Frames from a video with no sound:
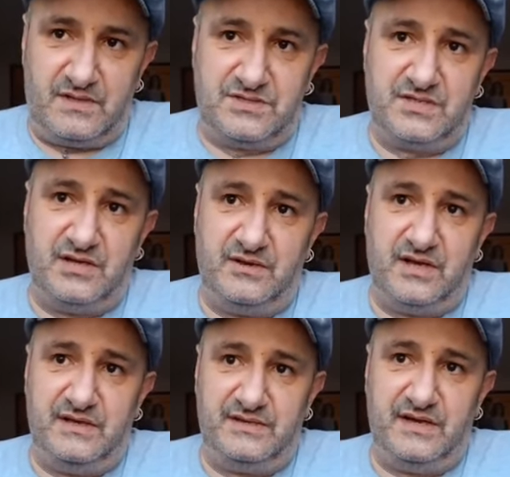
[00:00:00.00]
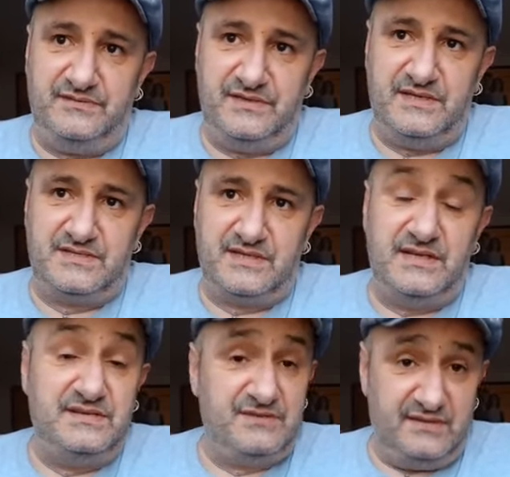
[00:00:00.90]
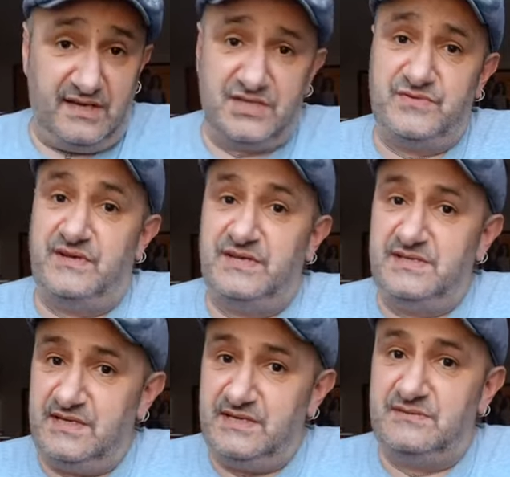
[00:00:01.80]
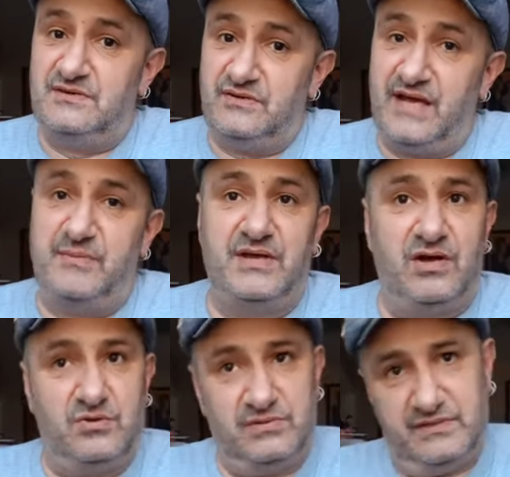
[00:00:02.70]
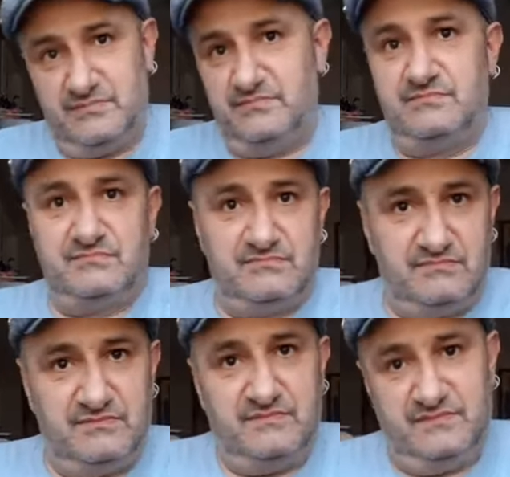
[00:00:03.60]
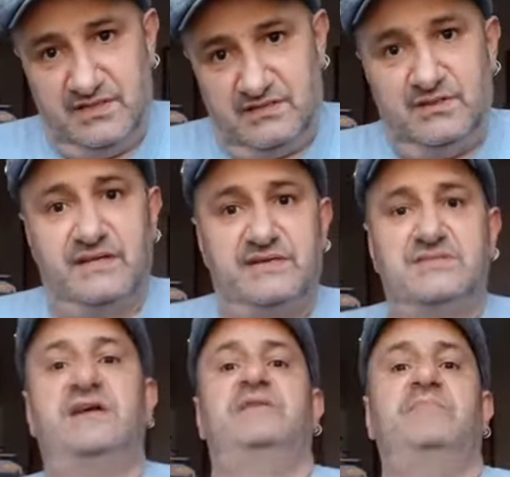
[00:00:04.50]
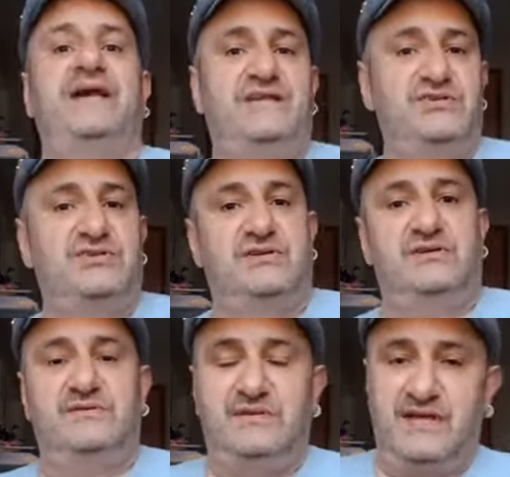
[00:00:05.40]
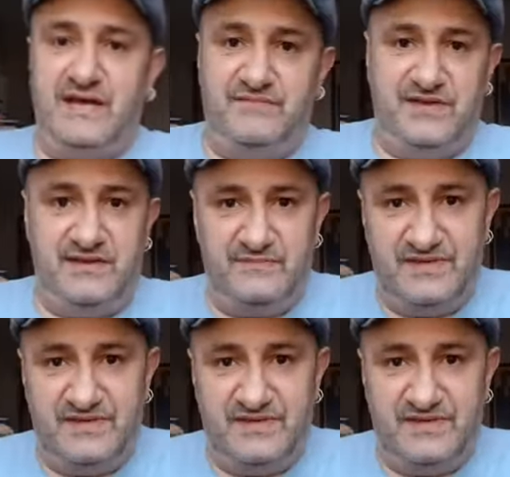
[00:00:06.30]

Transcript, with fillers: So I, I think it's, and in the last round, he did grab and hold and, you know, like I say, managed to have the